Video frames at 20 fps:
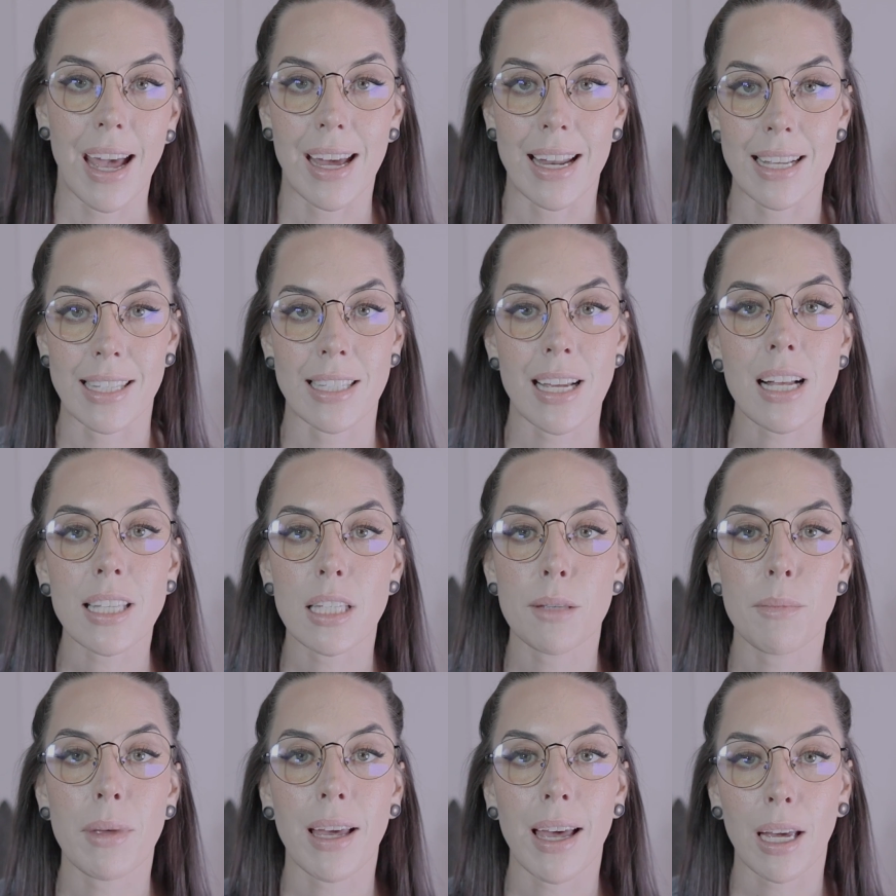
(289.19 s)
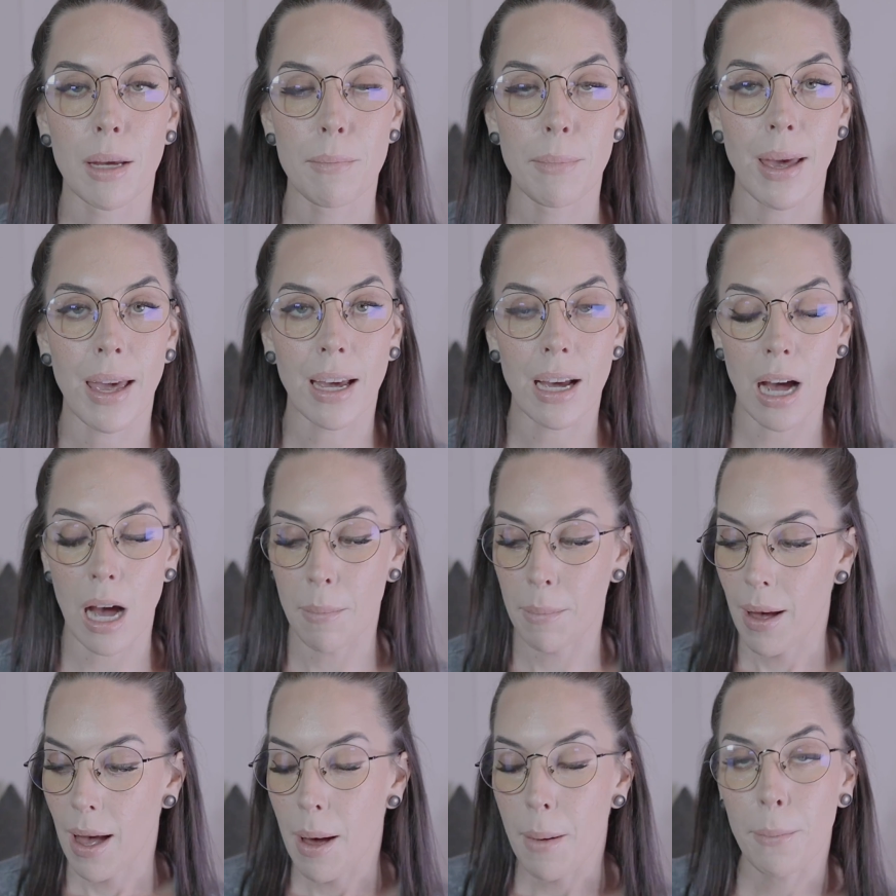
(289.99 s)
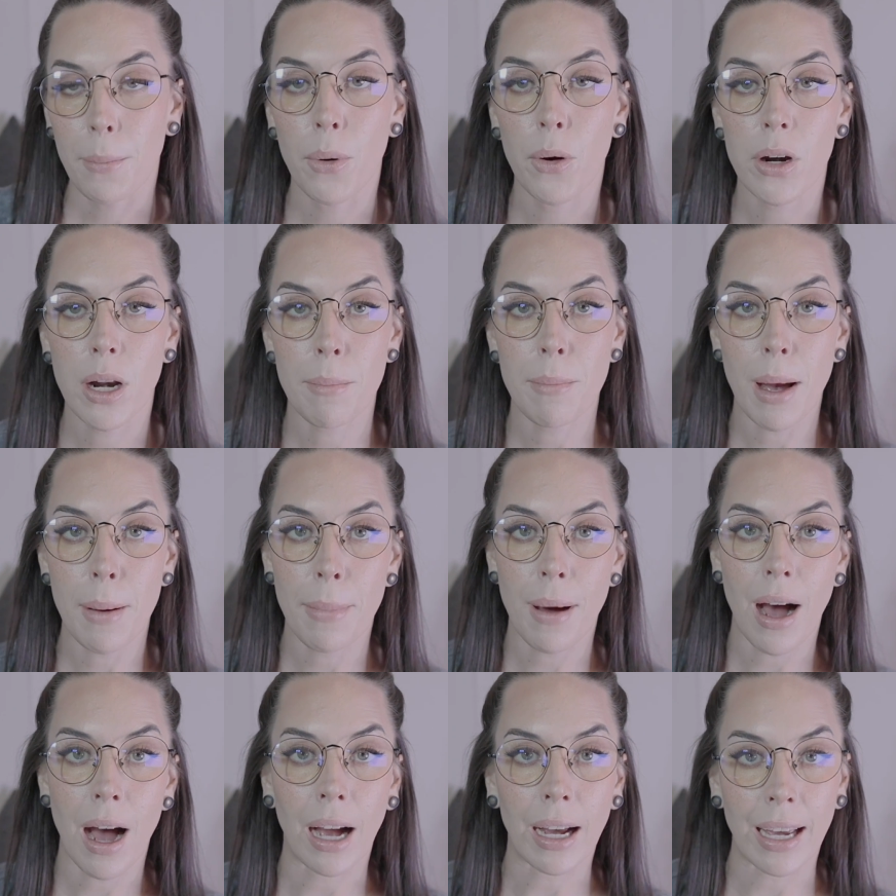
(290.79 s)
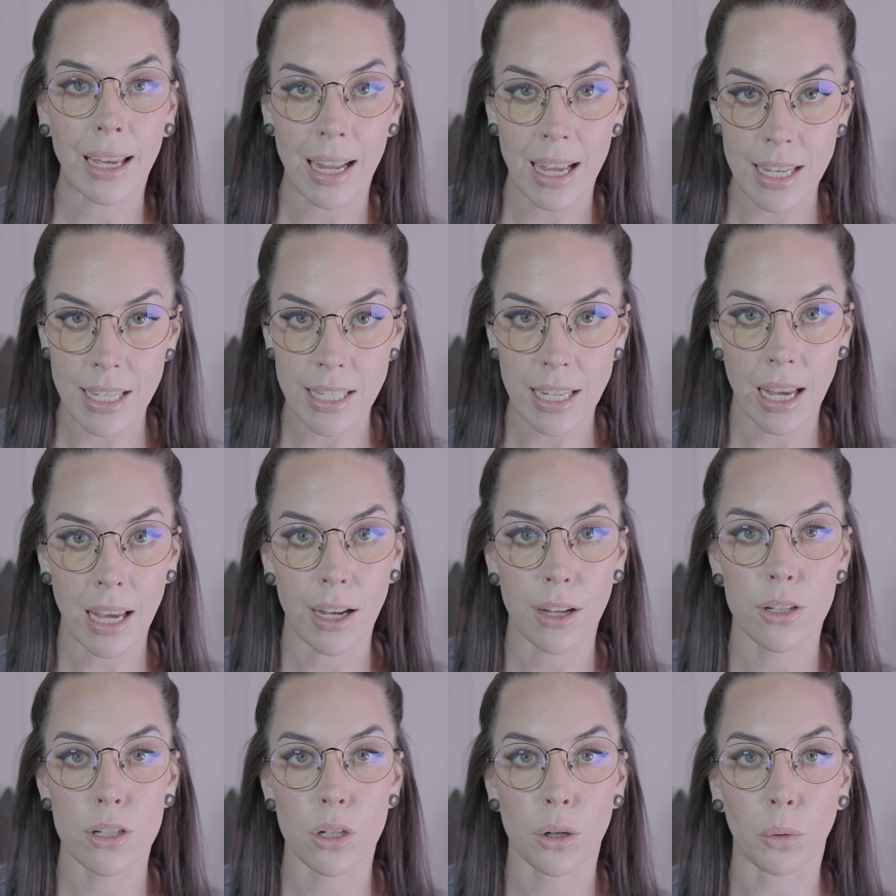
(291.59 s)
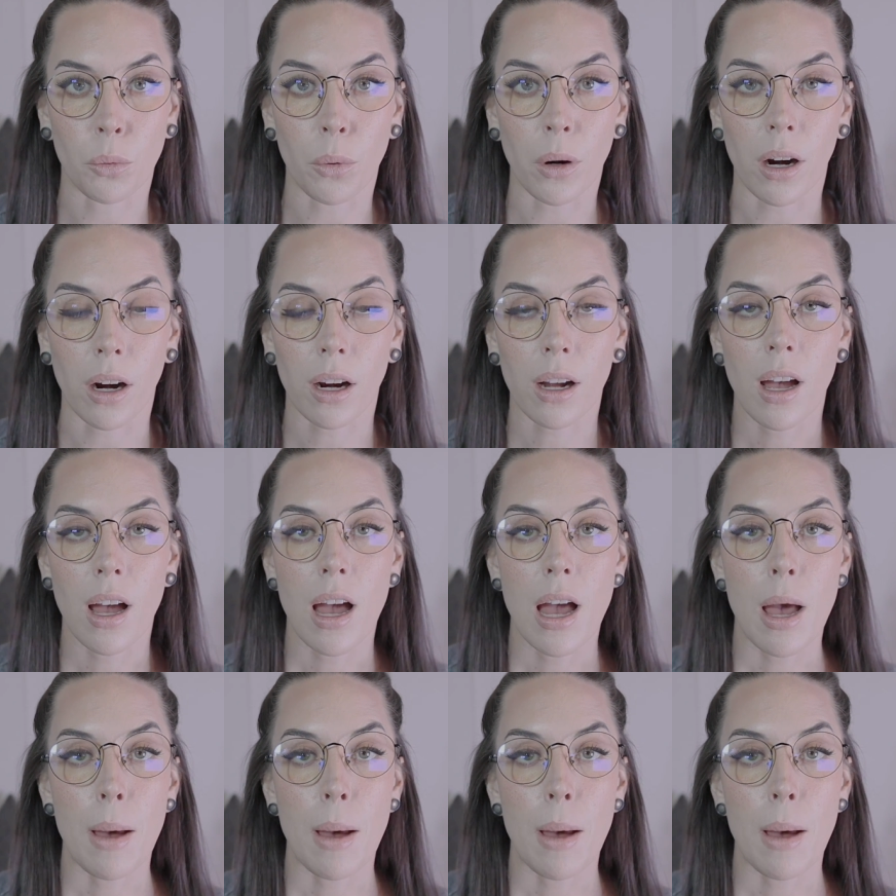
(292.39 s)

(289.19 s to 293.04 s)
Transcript: It is not something I can pick up, put in my pocket and take to work.